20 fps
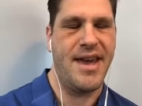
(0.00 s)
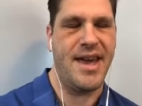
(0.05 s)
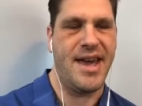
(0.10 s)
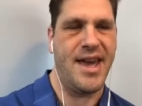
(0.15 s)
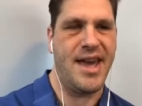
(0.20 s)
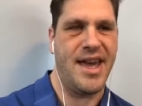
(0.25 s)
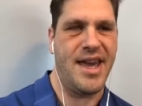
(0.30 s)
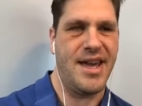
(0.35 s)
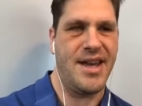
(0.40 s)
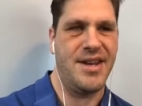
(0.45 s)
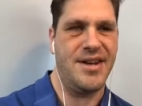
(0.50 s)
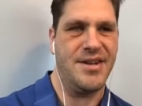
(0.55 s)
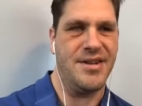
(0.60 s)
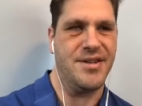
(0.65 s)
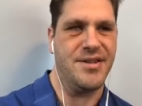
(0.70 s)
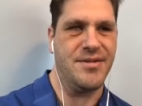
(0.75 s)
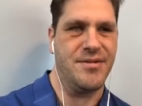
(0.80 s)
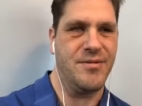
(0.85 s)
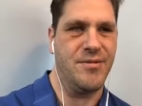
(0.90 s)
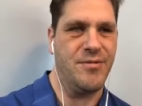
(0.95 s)

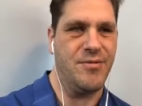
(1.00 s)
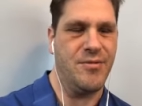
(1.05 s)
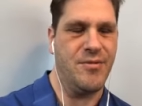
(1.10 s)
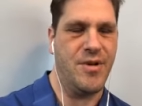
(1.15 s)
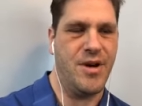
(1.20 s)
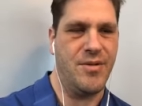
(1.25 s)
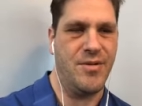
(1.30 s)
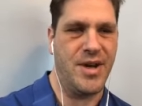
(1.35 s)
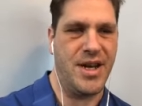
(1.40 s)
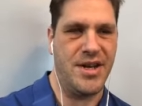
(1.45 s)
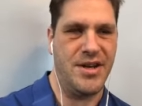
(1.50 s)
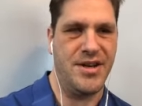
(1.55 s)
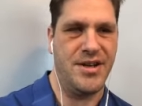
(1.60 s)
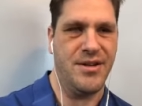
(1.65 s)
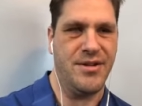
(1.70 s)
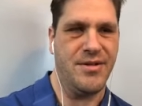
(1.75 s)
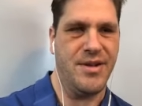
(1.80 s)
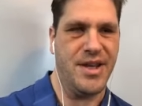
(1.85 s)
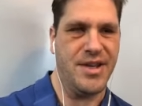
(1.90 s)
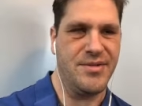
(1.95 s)
And what we
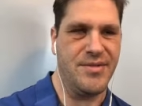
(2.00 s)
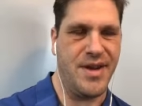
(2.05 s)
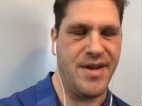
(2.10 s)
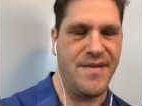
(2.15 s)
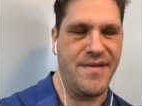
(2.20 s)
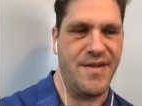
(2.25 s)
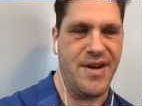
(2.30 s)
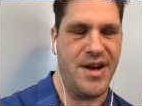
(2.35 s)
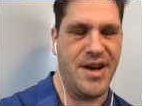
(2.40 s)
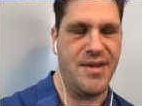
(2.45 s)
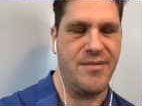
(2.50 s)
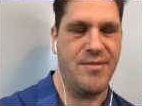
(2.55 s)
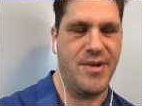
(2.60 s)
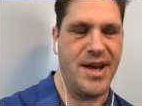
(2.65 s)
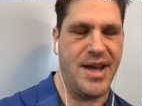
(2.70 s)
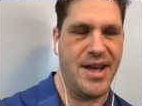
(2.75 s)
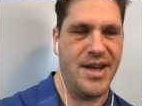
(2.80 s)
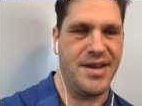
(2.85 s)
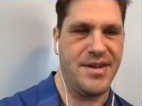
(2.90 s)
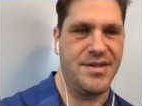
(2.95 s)
do is we find
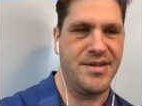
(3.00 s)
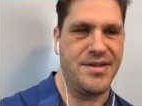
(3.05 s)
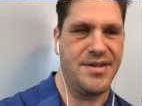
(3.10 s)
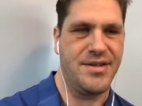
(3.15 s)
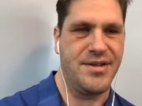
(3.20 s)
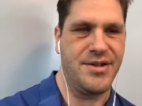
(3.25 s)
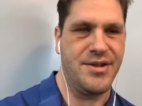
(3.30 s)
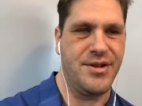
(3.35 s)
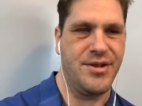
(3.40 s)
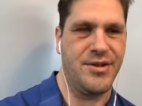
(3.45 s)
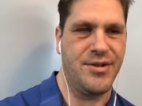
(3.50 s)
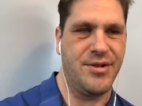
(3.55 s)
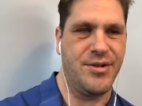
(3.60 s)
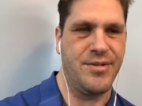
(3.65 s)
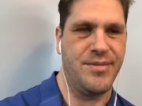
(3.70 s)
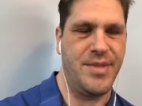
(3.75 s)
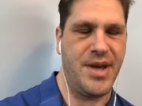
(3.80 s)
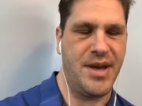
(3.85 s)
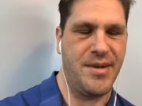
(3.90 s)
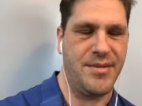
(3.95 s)
ways to
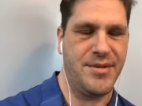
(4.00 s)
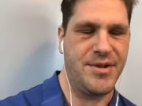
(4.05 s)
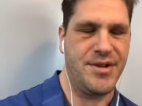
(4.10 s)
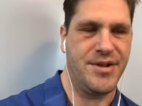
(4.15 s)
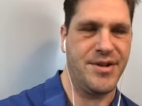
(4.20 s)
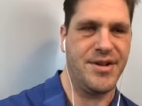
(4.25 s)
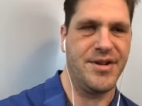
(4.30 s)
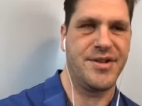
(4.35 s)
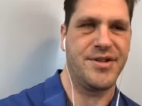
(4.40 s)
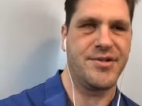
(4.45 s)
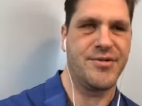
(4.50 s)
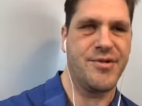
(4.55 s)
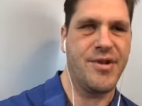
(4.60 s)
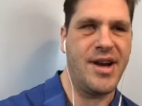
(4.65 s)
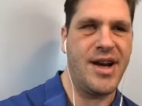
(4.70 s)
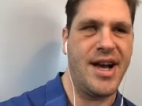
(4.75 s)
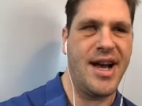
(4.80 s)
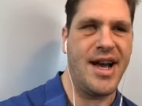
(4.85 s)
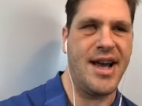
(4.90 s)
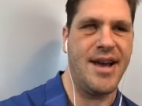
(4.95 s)
be able to
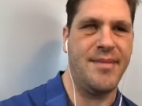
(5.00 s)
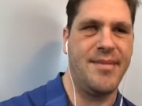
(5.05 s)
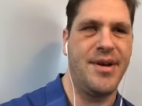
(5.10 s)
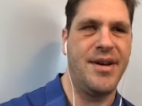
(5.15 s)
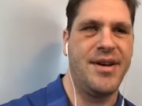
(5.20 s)
describe